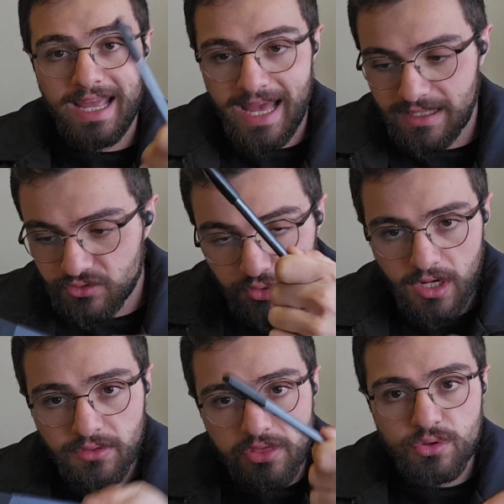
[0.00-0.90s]
I had to
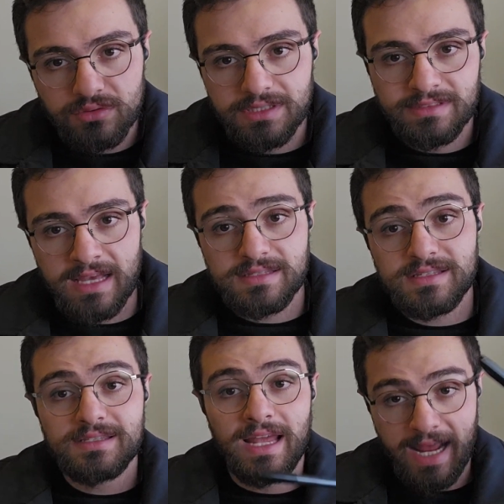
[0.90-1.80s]
run through the
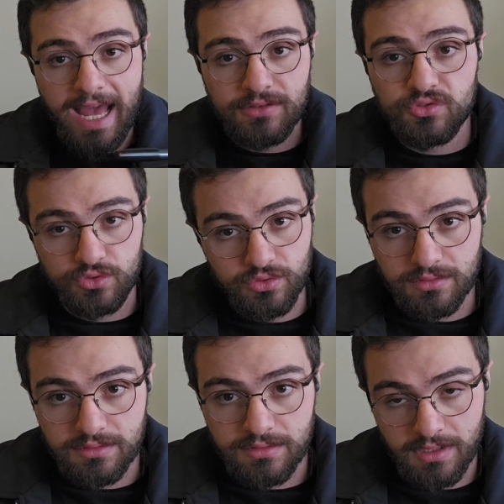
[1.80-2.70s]
tasks that I had to do.